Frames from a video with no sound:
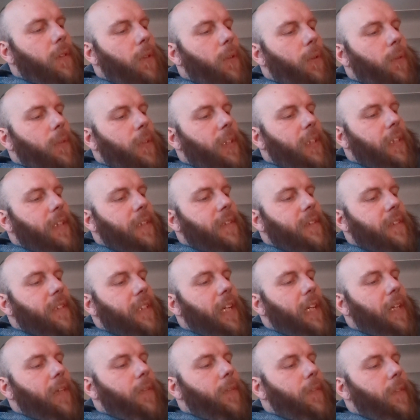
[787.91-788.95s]
only is
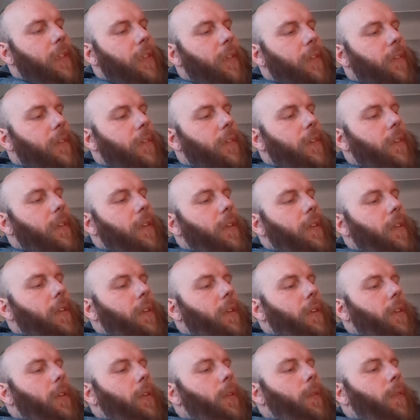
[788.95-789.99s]
not real.
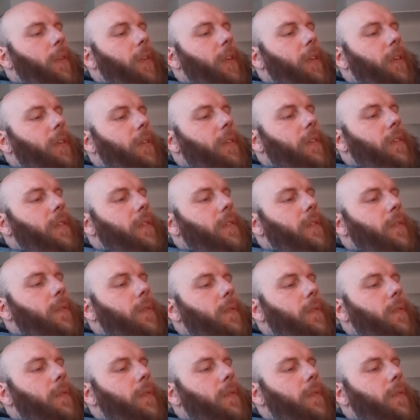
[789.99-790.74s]
The real is